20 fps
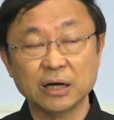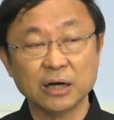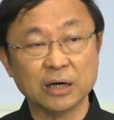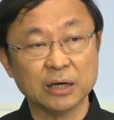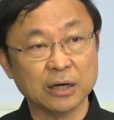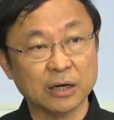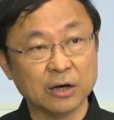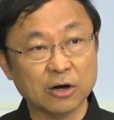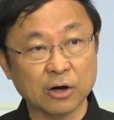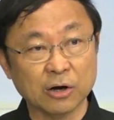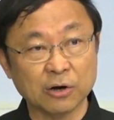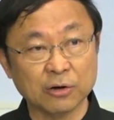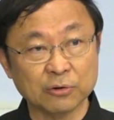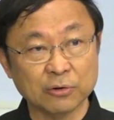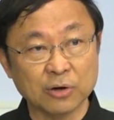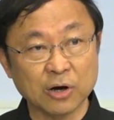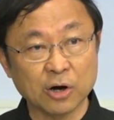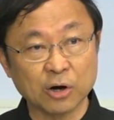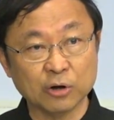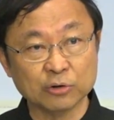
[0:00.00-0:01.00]

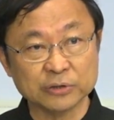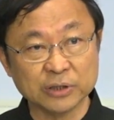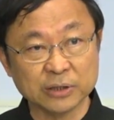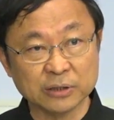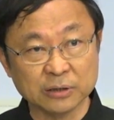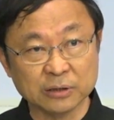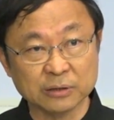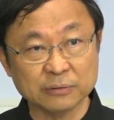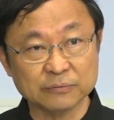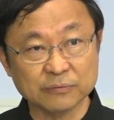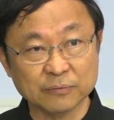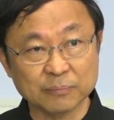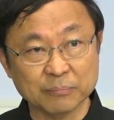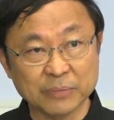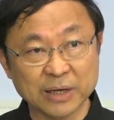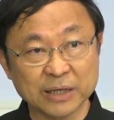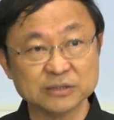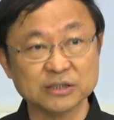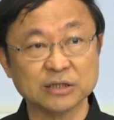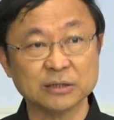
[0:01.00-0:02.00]
All the
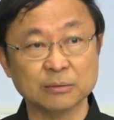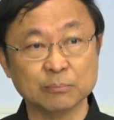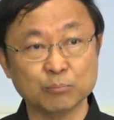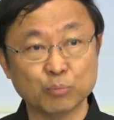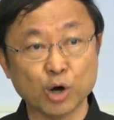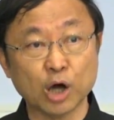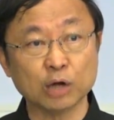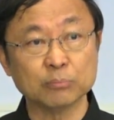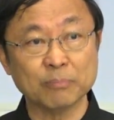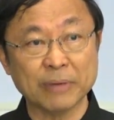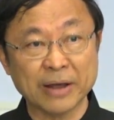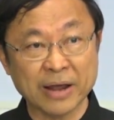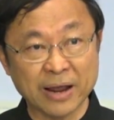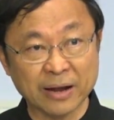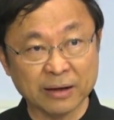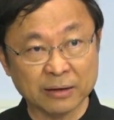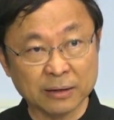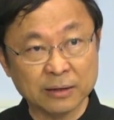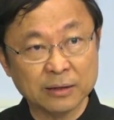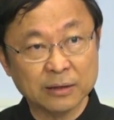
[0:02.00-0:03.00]
major
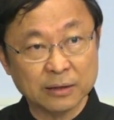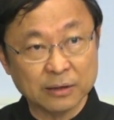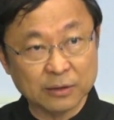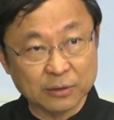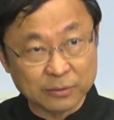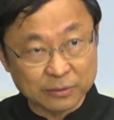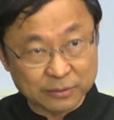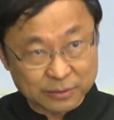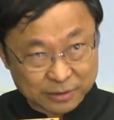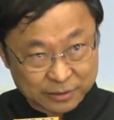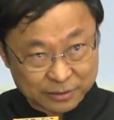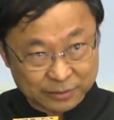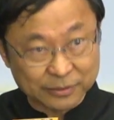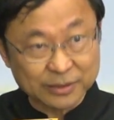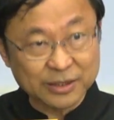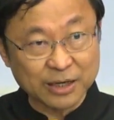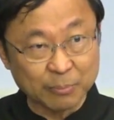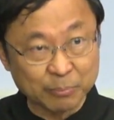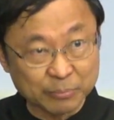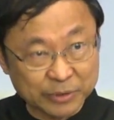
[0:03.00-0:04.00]
broadband
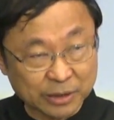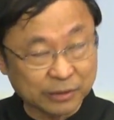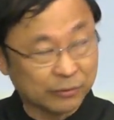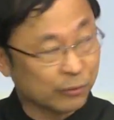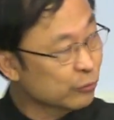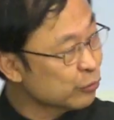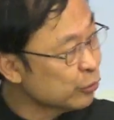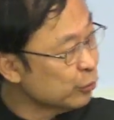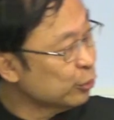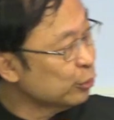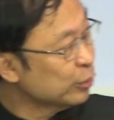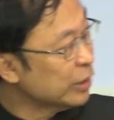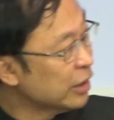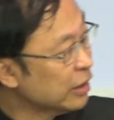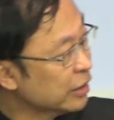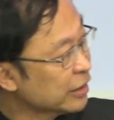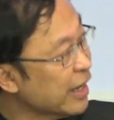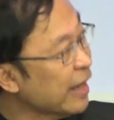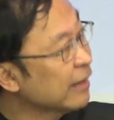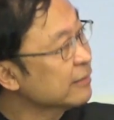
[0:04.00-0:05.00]
come in through
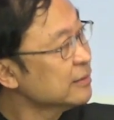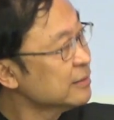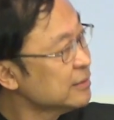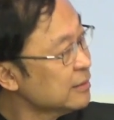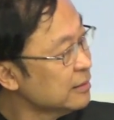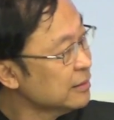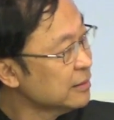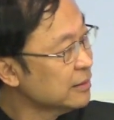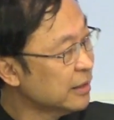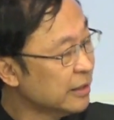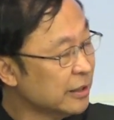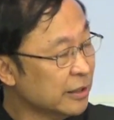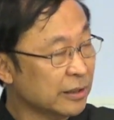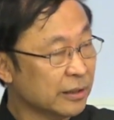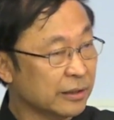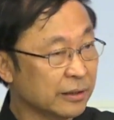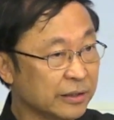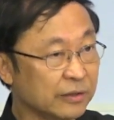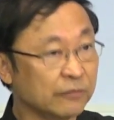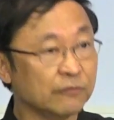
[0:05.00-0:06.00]
the CAT
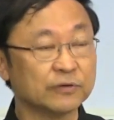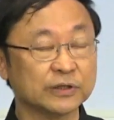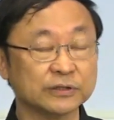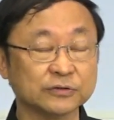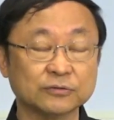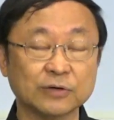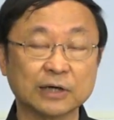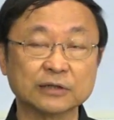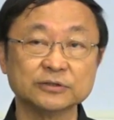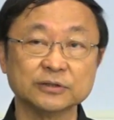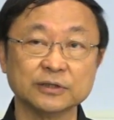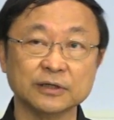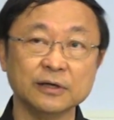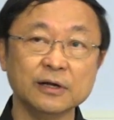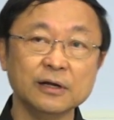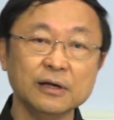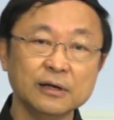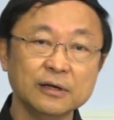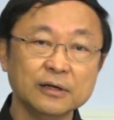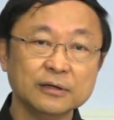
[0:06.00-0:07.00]
infrastructure.
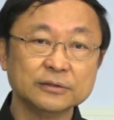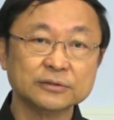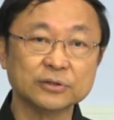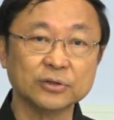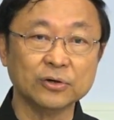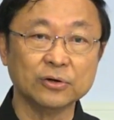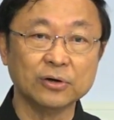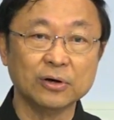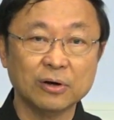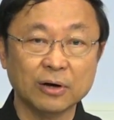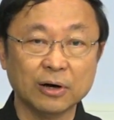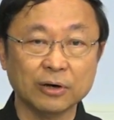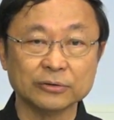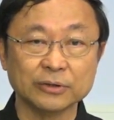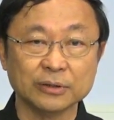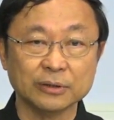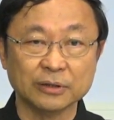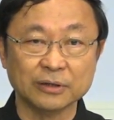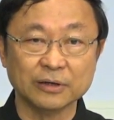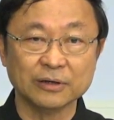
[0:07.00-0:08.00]
So
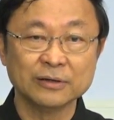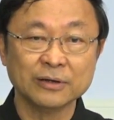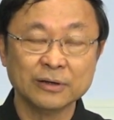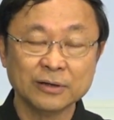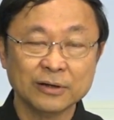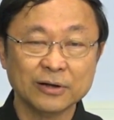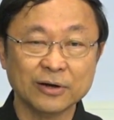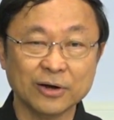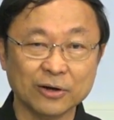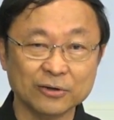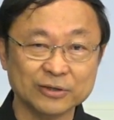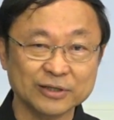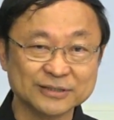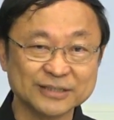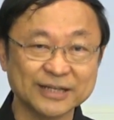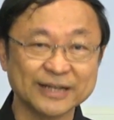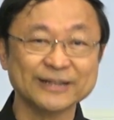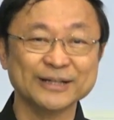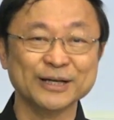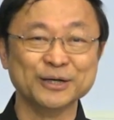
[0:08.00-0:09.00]
all the
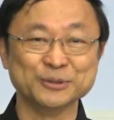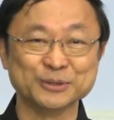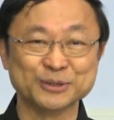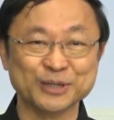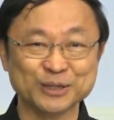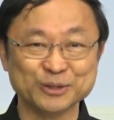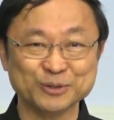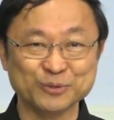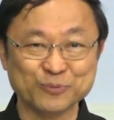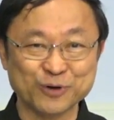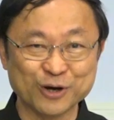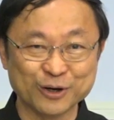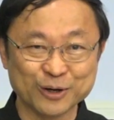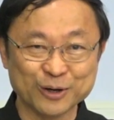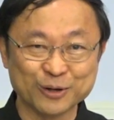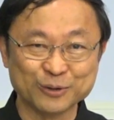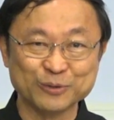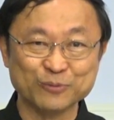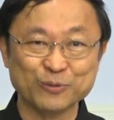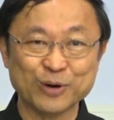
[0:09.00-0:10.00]
signals that you want,
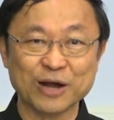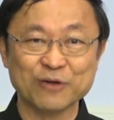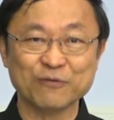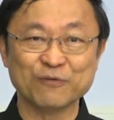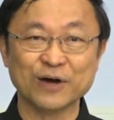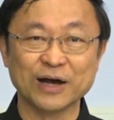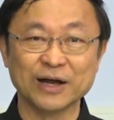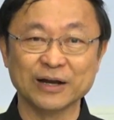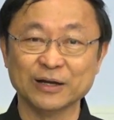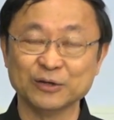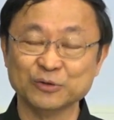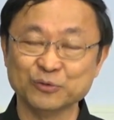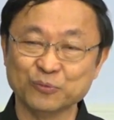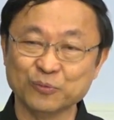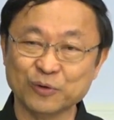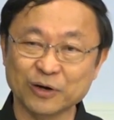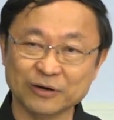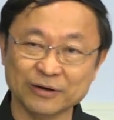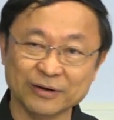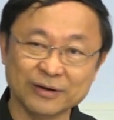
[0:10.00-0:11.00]
all the Wi-Fi that you
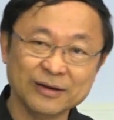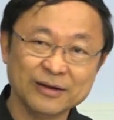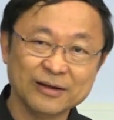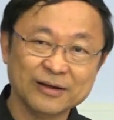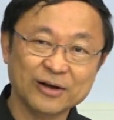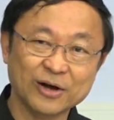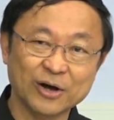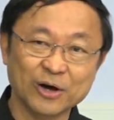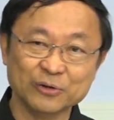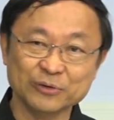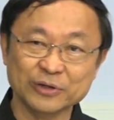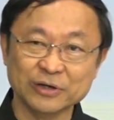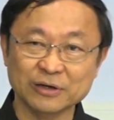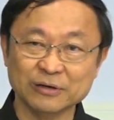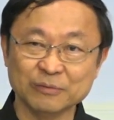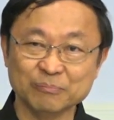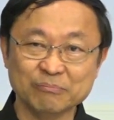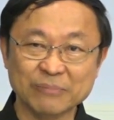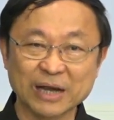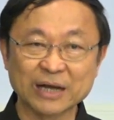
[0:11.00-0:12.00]
want, all
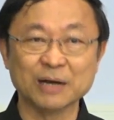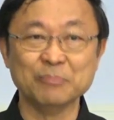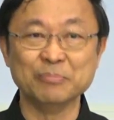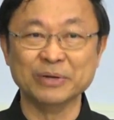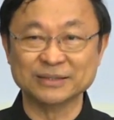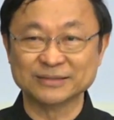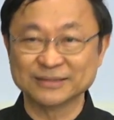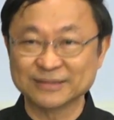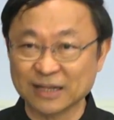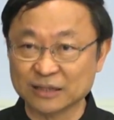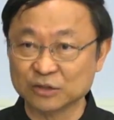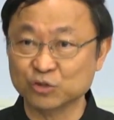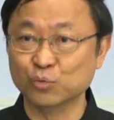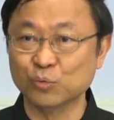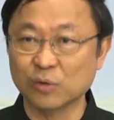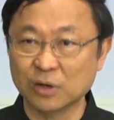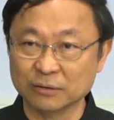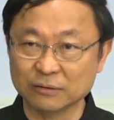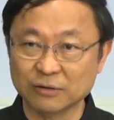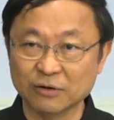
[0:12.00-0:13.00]
the megabits that you
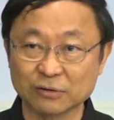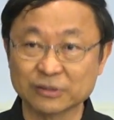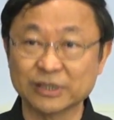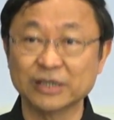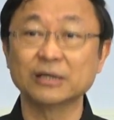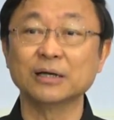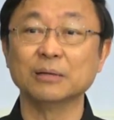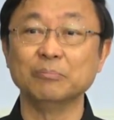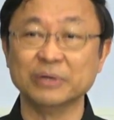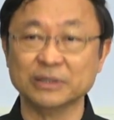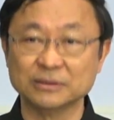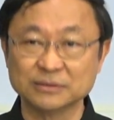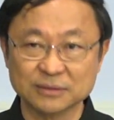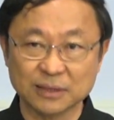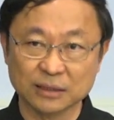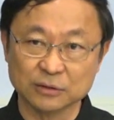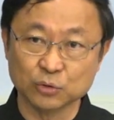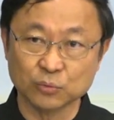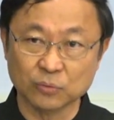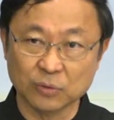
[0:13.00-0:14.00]
want or gigabits
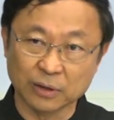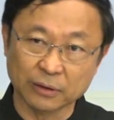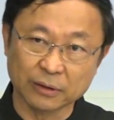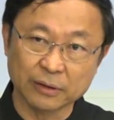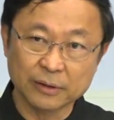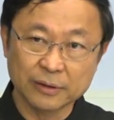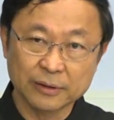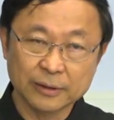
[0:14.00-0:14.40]
that you want,